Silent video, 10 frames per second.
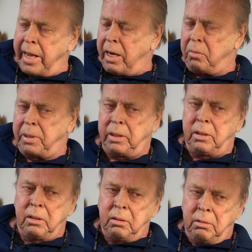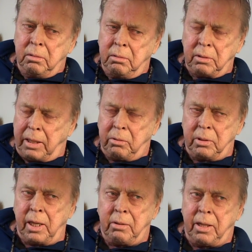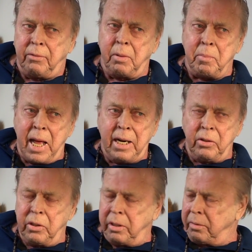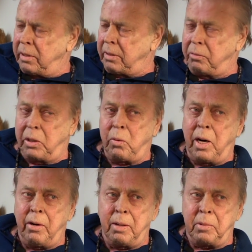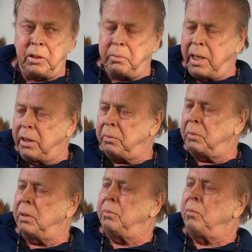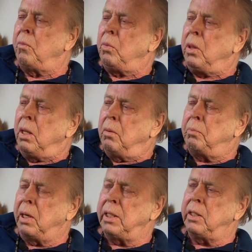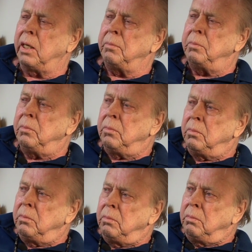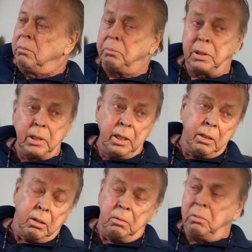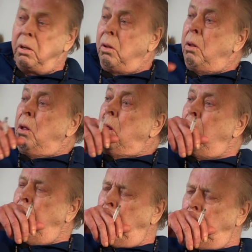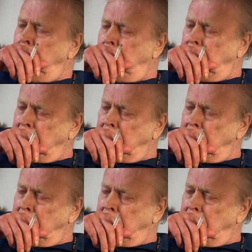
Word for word: now, but I don't I don't have to manage it. It doesn't require that much management. But uh, but then there are